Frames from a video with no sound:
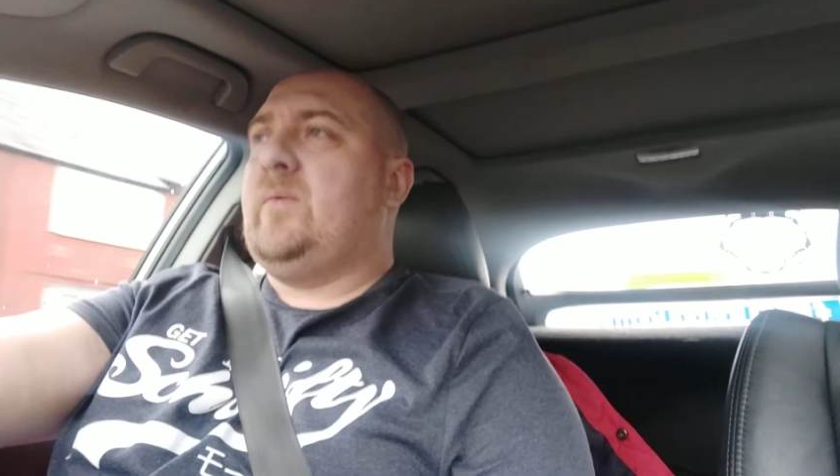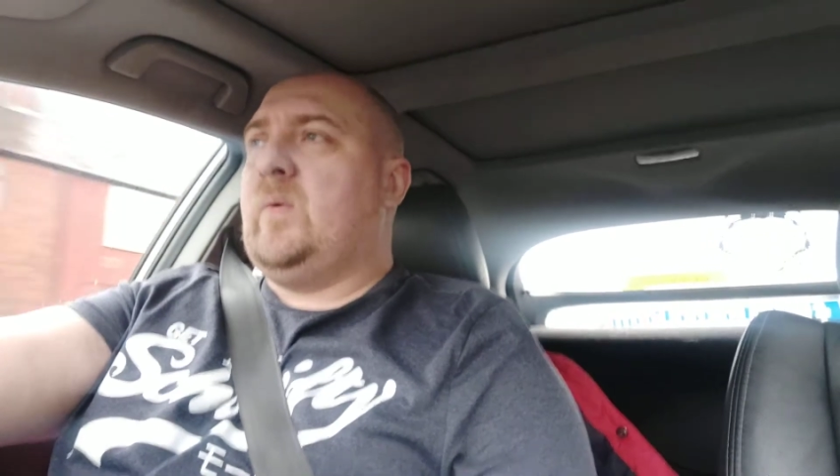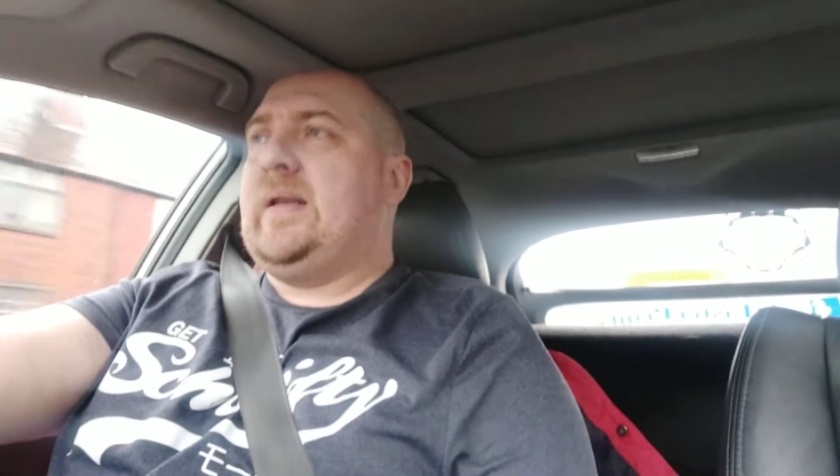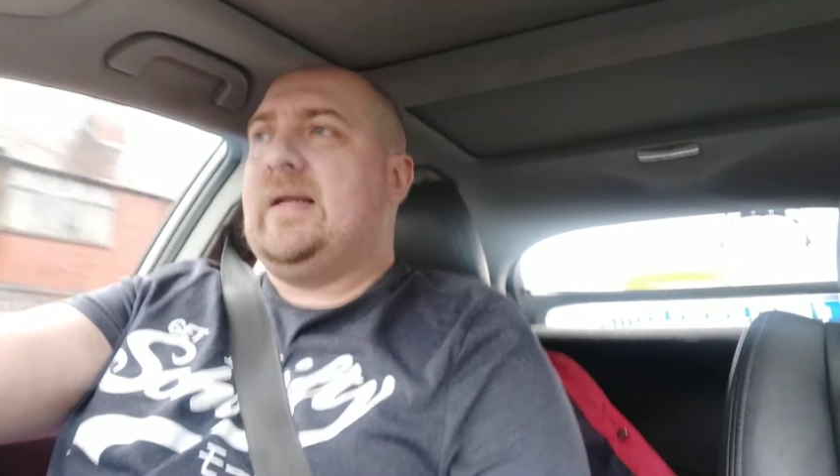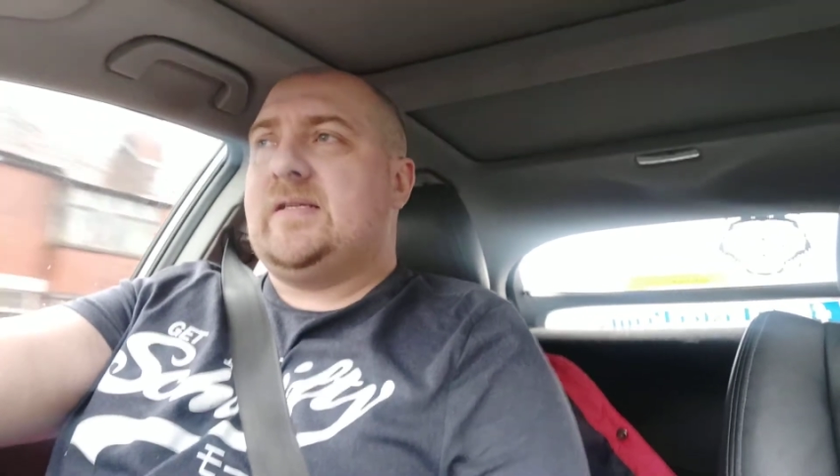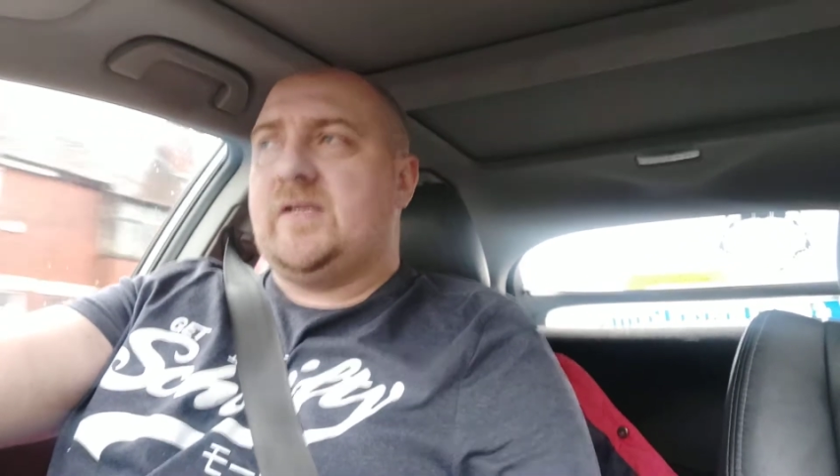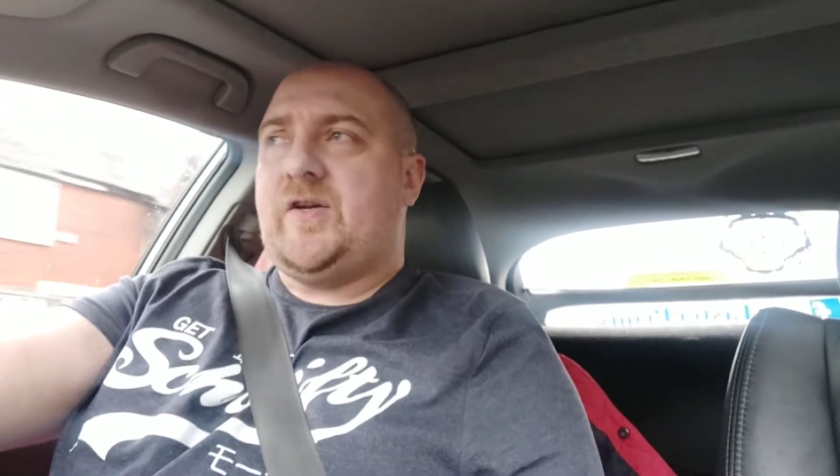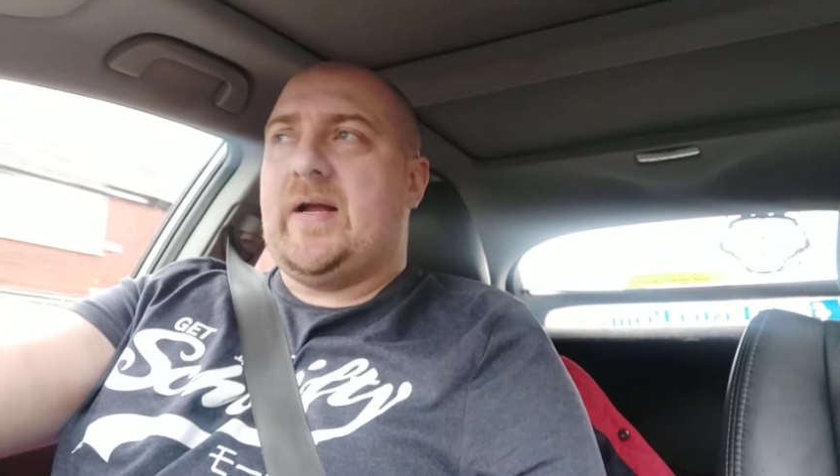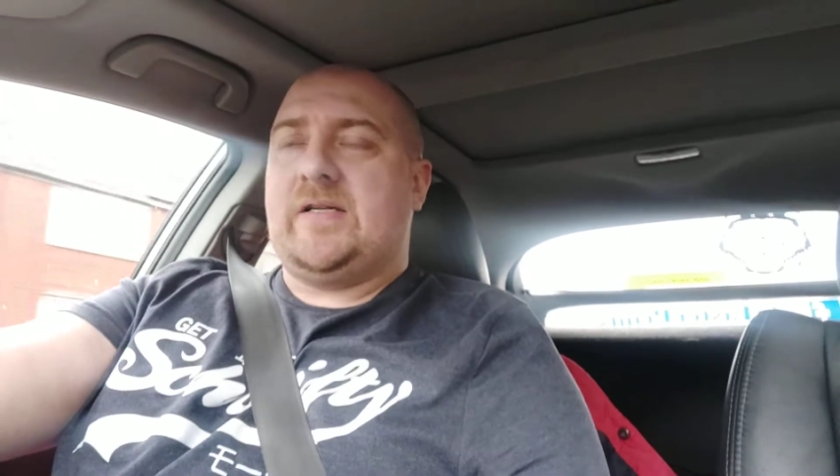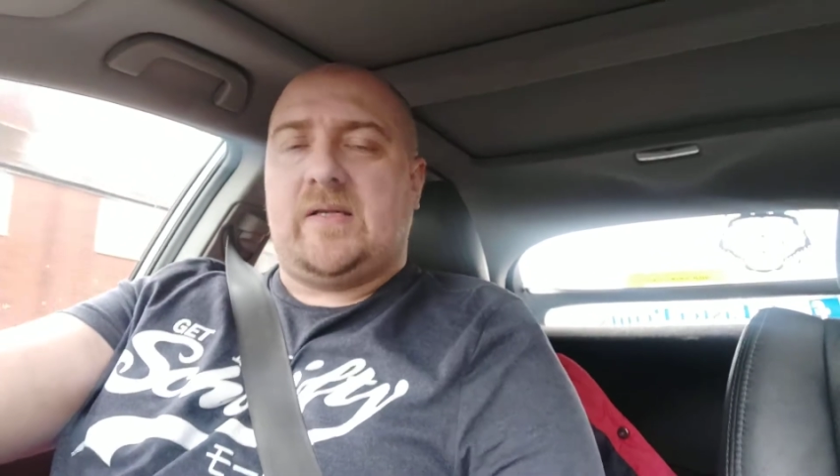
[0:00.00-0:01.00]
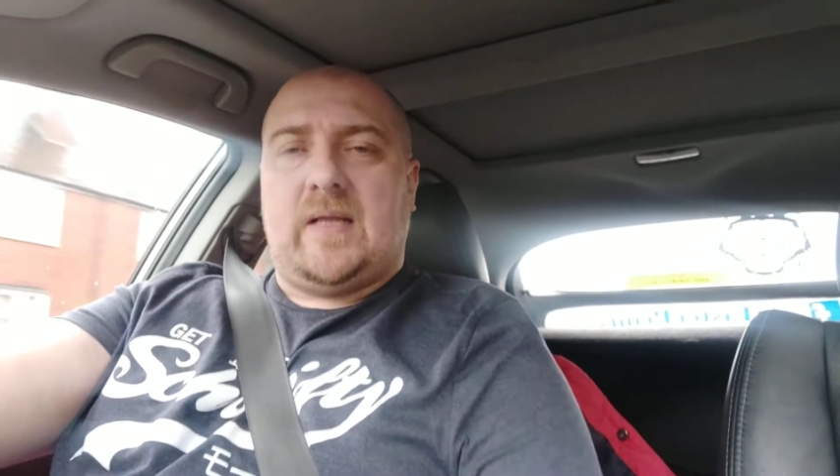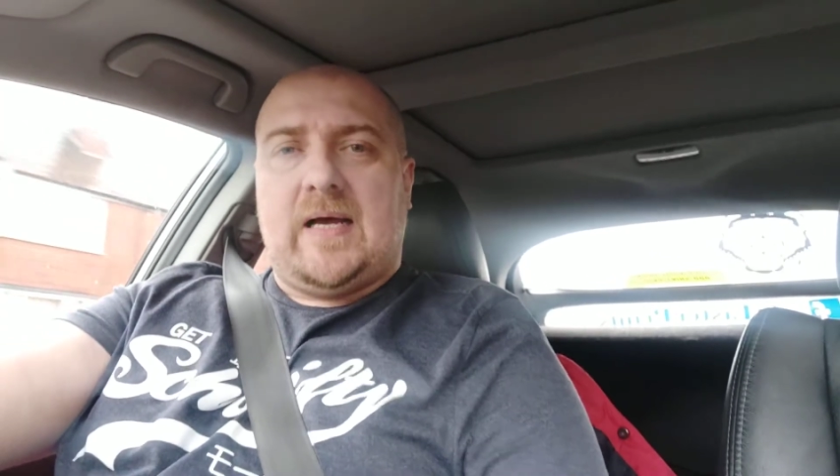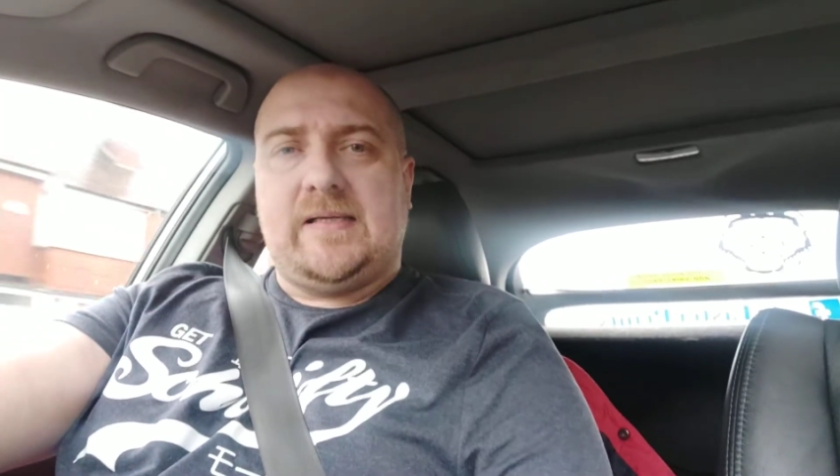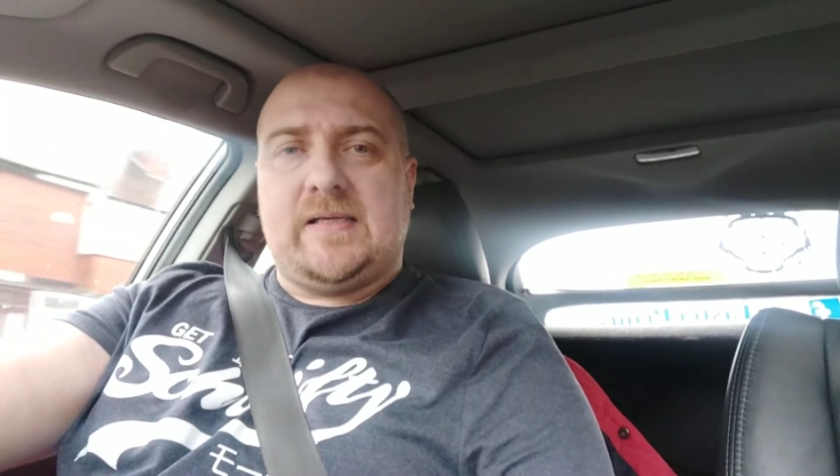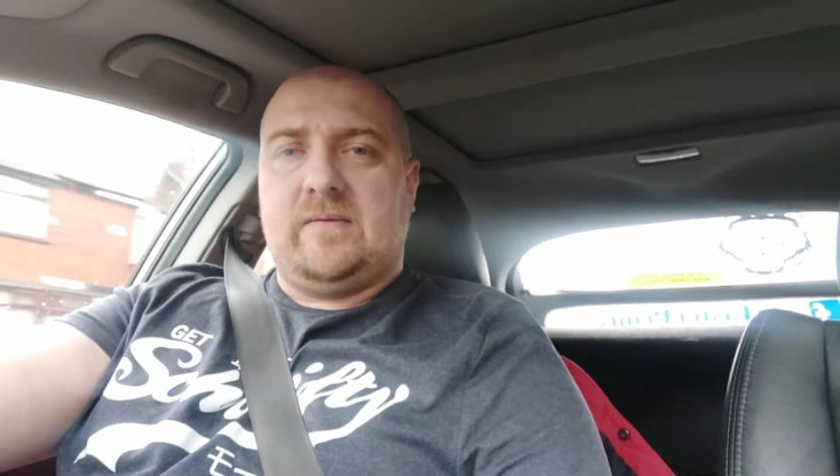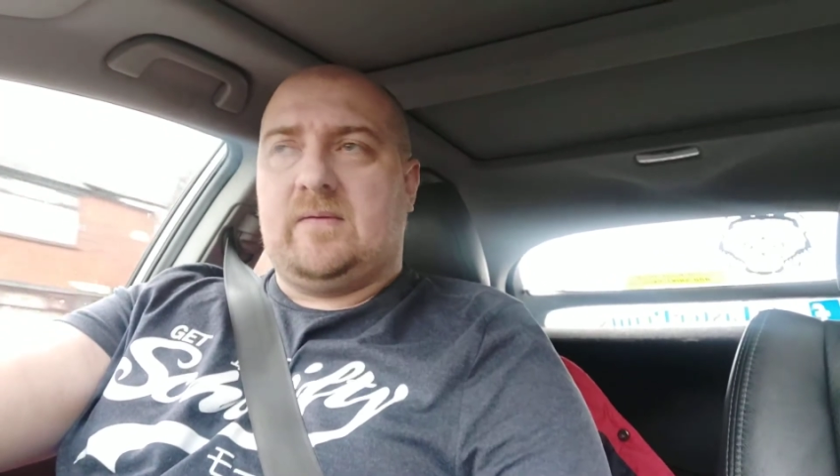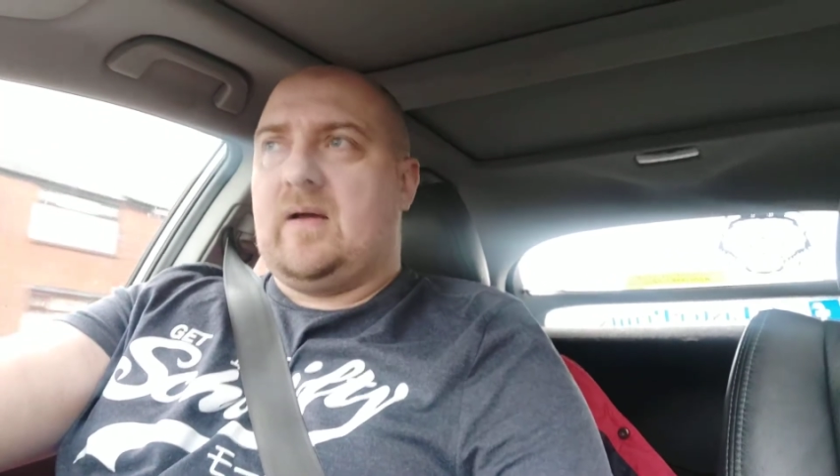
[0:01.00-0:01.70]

we need to change the lighting,